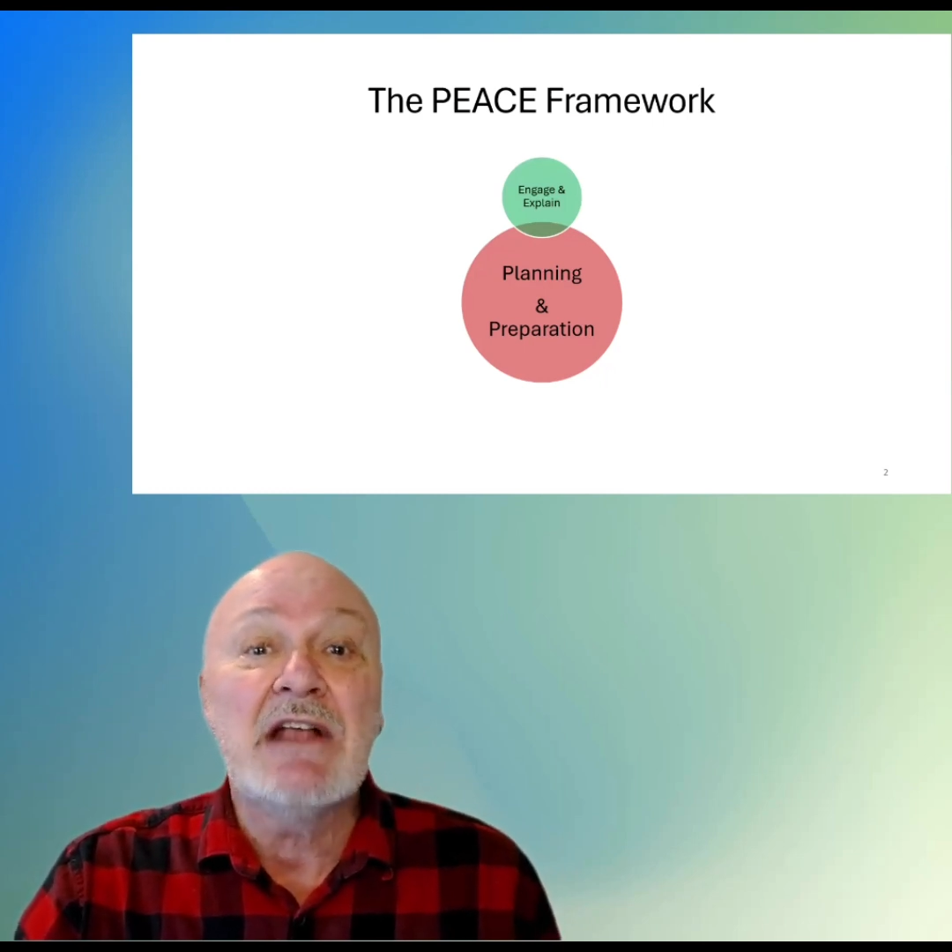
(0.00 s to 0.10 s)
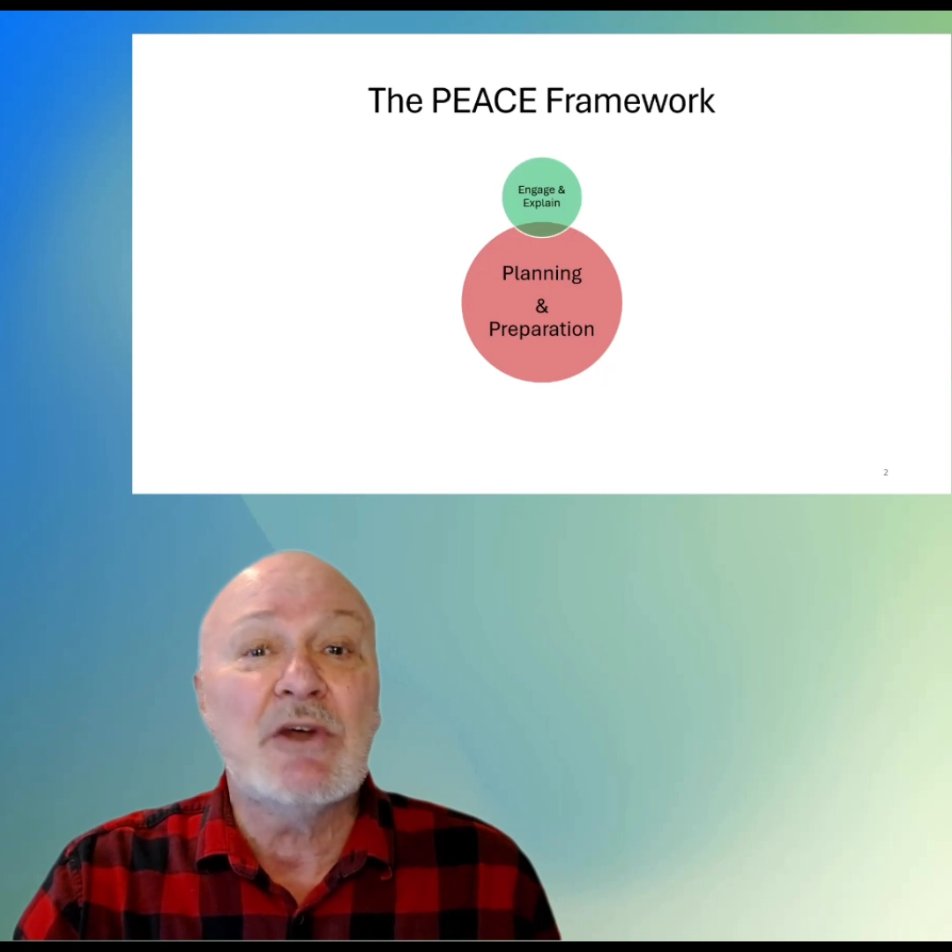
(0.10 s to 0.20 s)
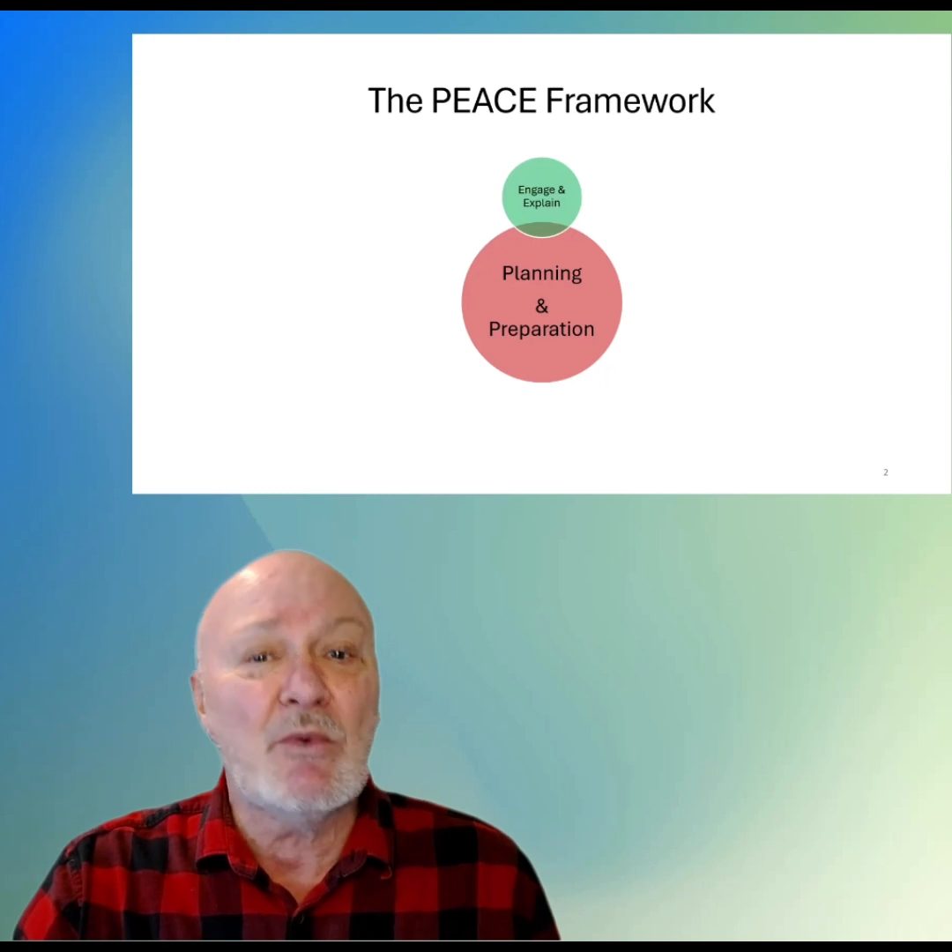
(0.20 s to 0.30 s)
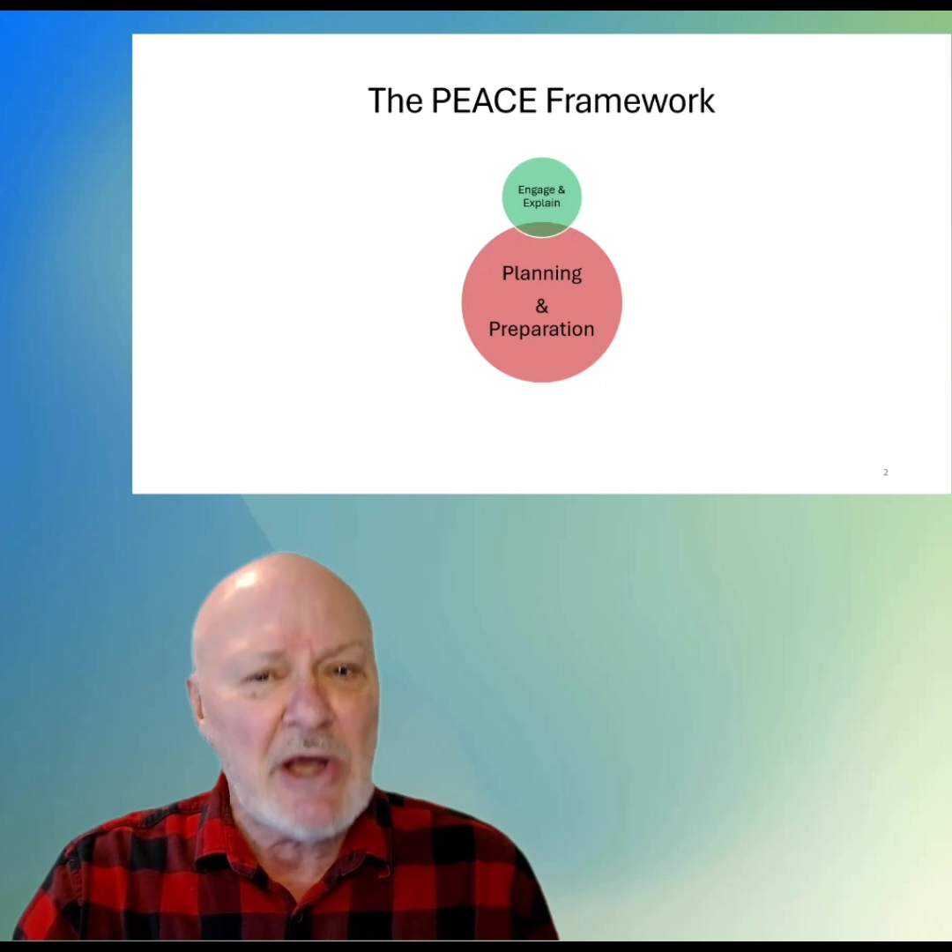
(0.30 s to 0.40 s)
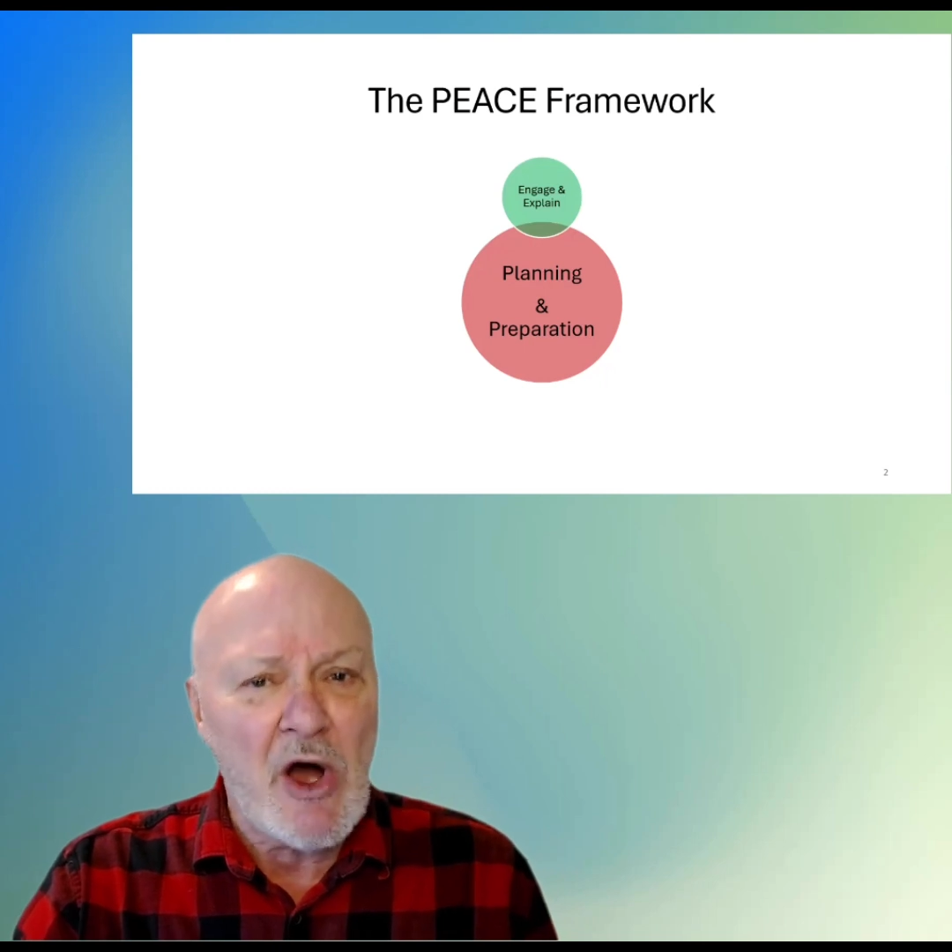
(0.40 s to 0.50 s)

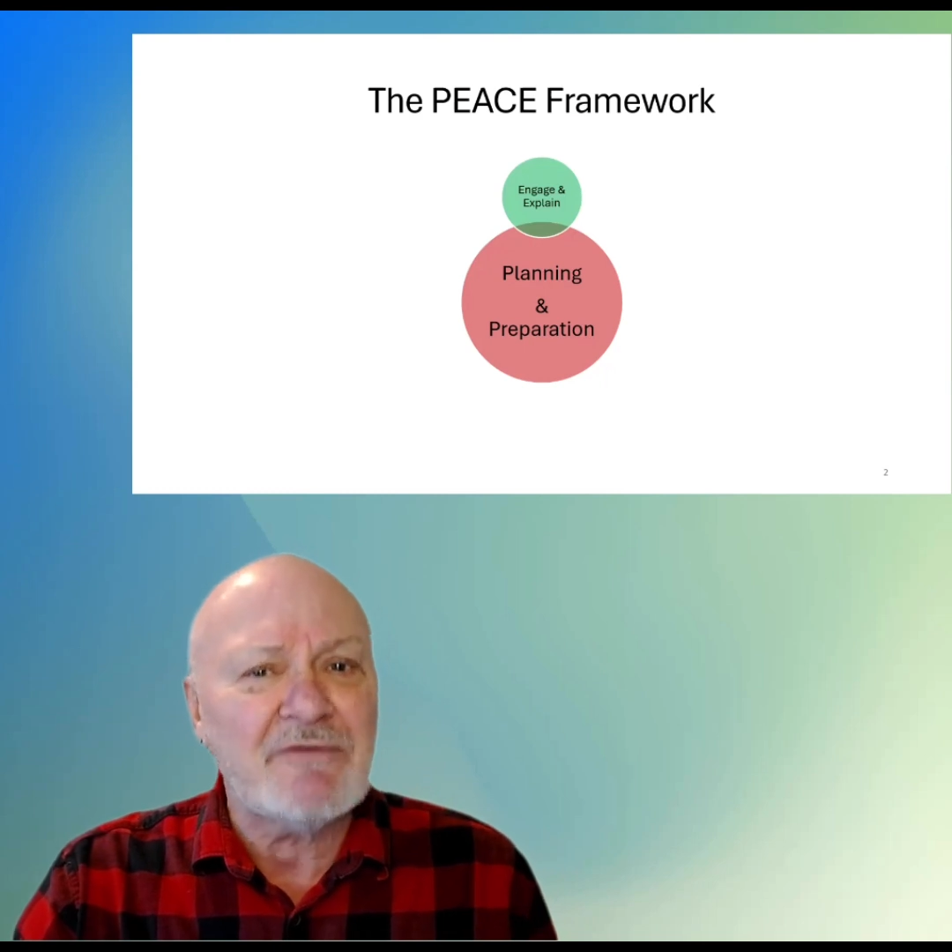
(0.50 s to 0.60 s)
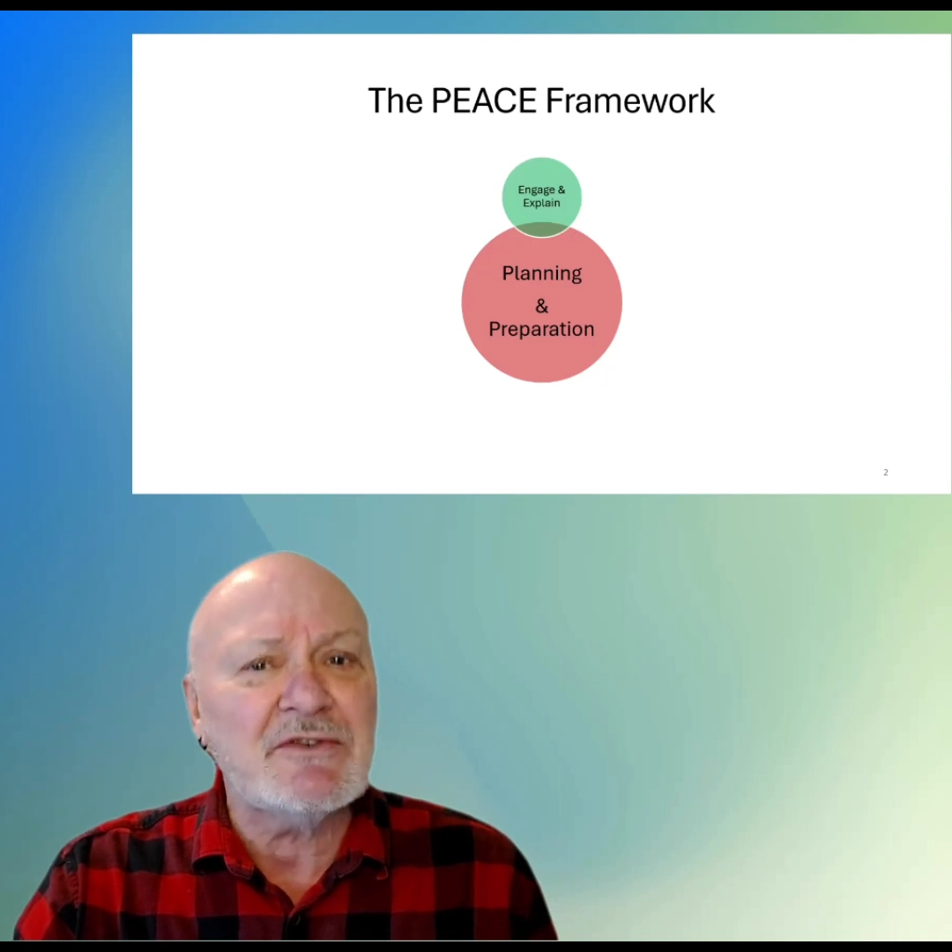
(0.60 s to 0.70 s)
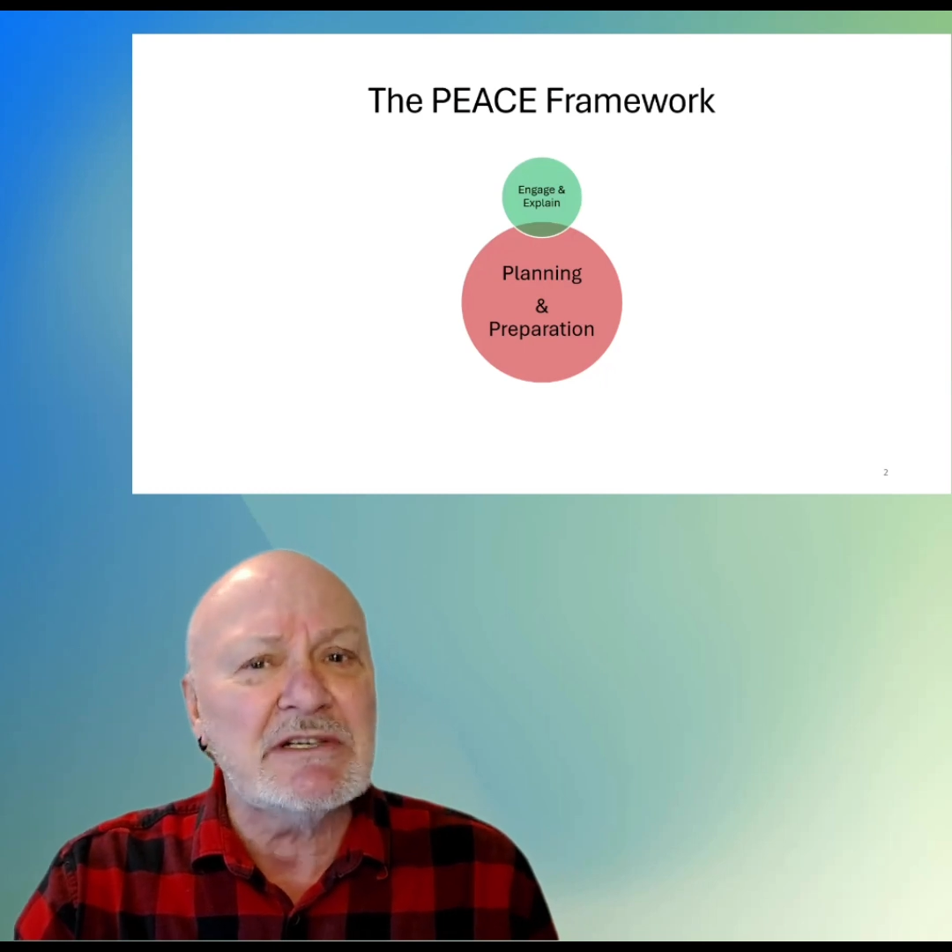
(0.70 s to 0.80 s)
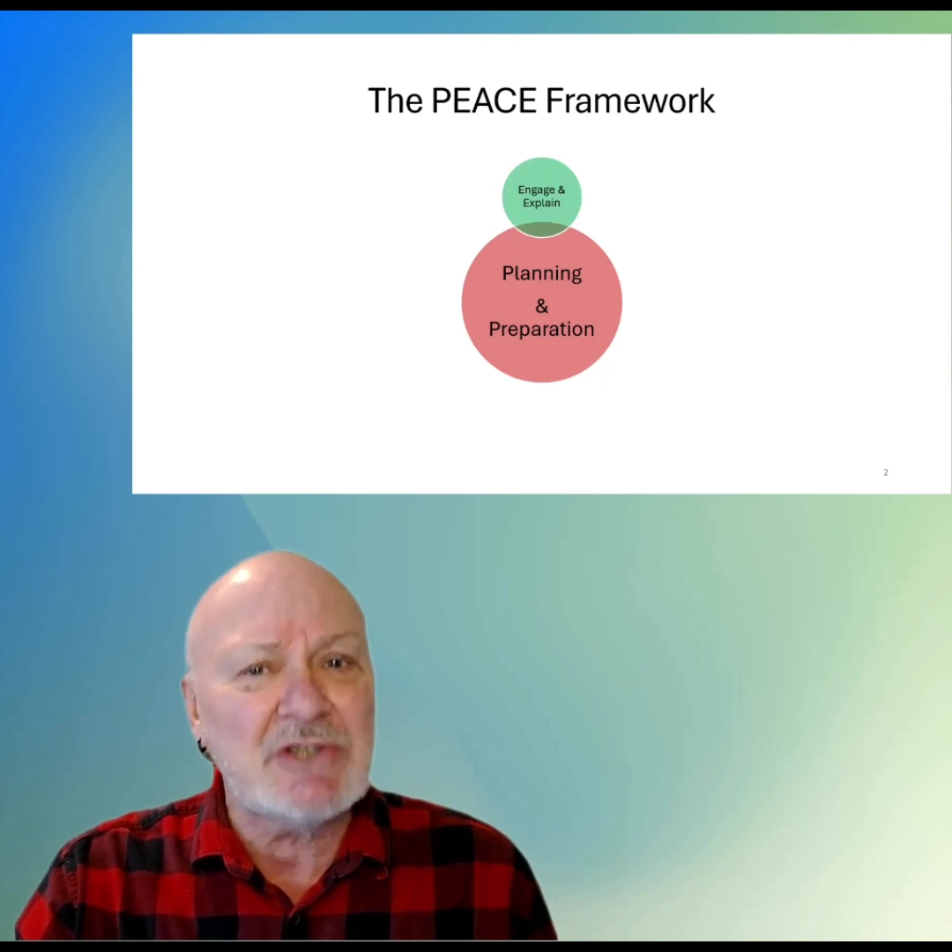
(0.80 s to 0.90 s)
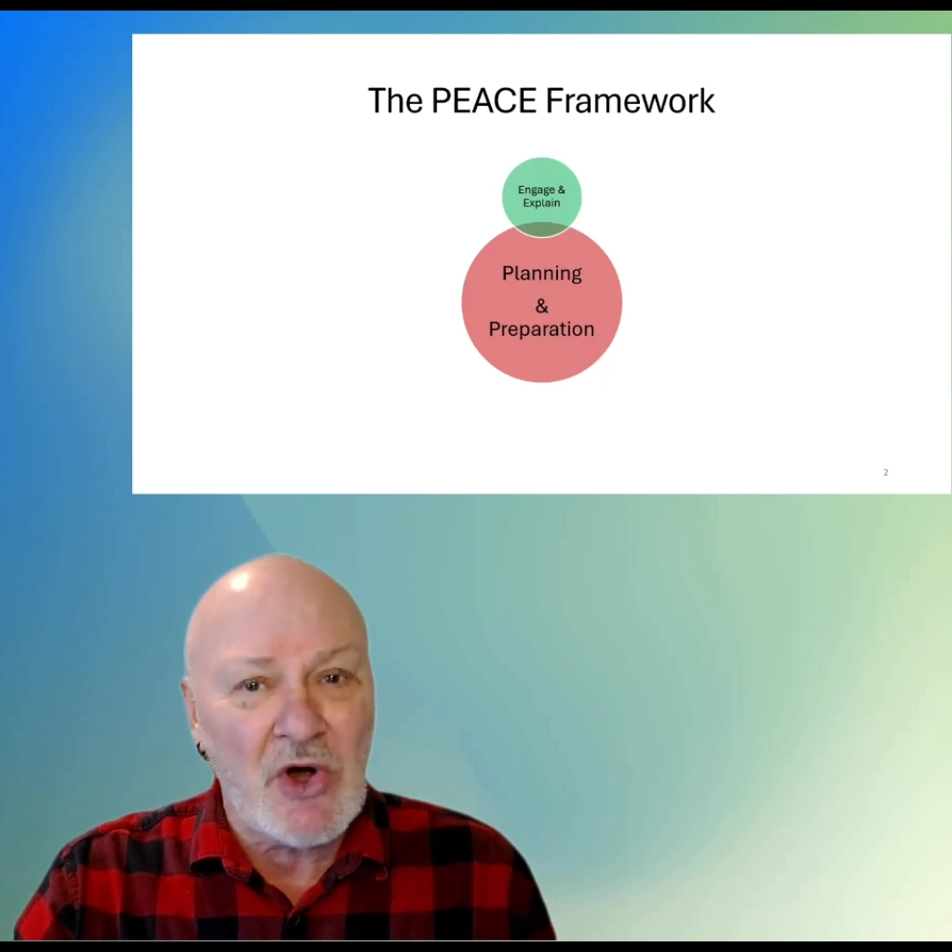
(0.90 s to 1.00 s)
that we often